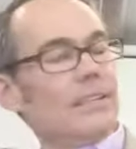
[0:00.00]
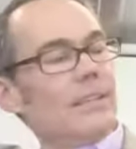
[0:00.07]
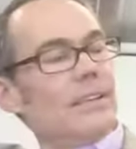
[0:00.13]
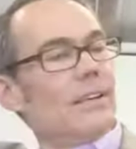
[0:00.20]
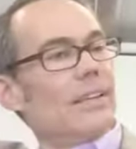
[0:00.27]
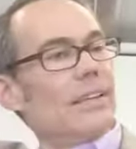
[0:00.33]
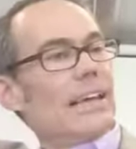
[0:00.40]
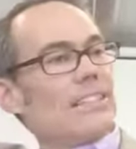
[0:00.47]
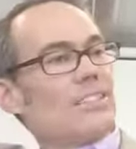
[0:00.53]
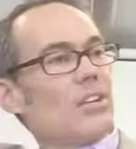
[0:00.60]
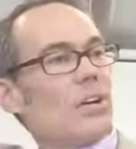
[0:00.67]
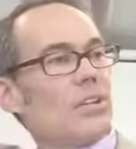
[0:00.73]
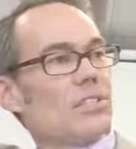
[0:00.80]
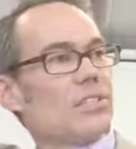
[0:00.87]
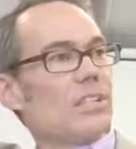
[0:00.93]
that's
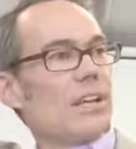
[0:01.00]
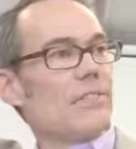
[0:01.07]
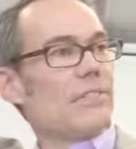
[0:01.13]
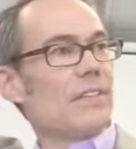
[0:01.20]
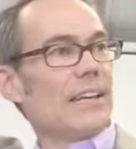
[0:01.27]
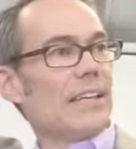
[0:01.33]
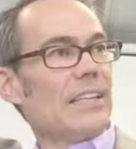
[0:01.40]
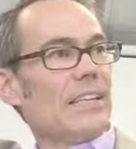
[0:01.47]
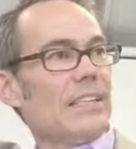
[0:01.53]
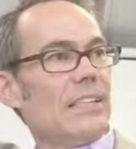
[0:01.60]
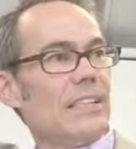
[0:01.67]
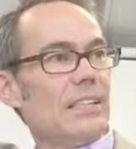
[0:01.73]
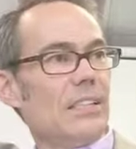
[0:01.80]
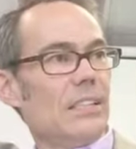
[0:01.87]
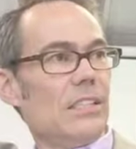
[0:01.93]
all stuff like
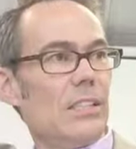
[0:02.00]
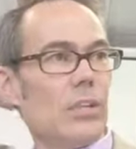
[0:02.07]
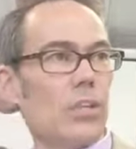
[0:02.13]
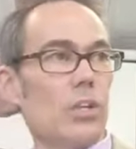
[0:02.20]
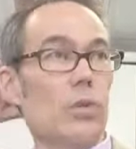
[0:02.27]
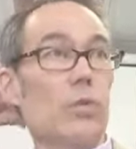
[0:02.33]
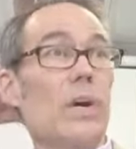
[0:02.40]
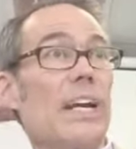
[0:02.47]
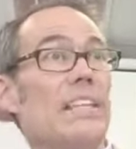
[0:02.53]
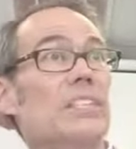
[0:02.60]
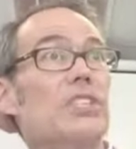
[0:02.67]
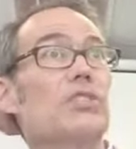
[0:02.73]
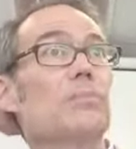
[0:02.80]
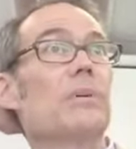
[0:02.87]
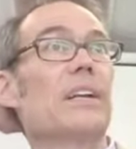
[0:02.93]
you earn
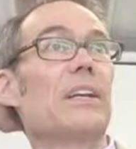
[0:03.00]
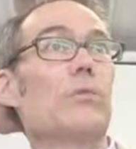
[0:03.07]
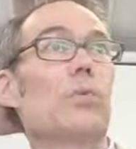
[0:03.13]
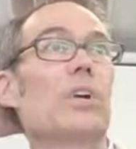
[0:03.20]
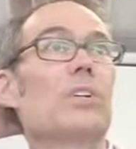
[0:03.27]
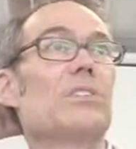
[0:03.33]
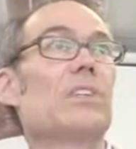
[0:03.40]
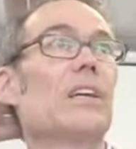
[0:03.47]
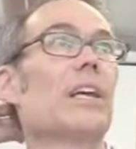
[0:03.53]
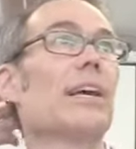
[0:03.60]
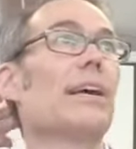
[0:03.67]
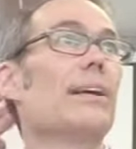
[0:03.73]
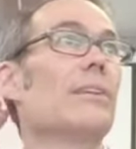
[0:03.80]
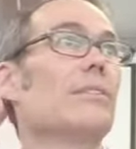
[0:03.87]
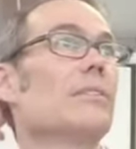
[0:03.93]
wages, but where does it
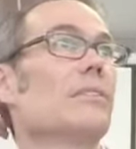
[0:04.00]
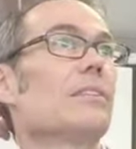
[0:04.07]
go?